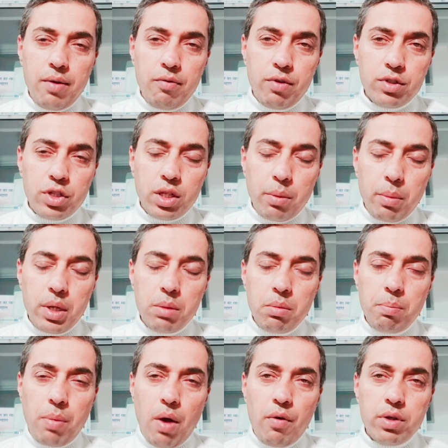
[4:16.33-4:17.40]
which are the
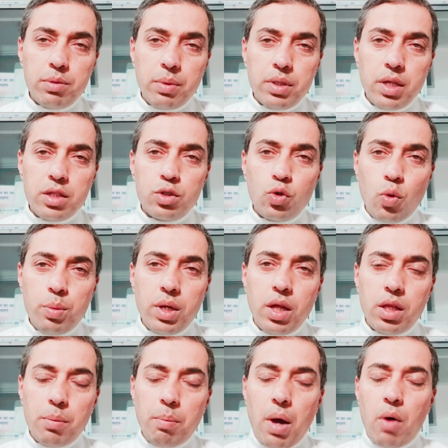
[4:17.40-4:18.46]
minimum powers but there's so many
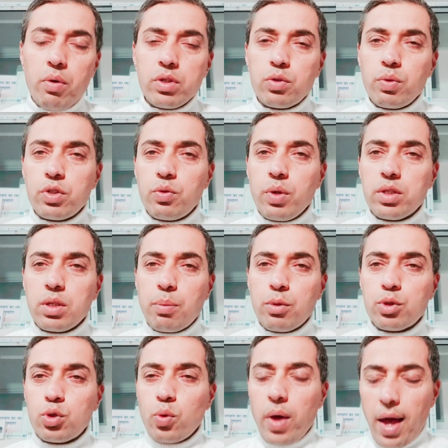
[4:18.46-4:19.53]
other powers which we are
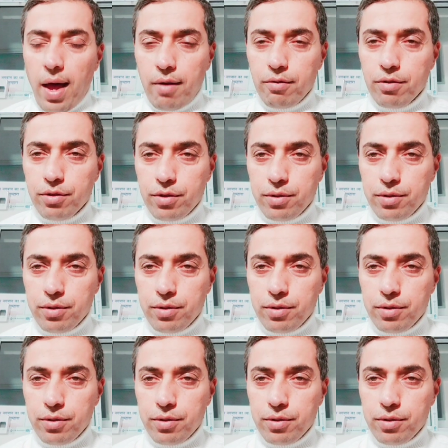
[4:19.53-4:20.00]
supposed to have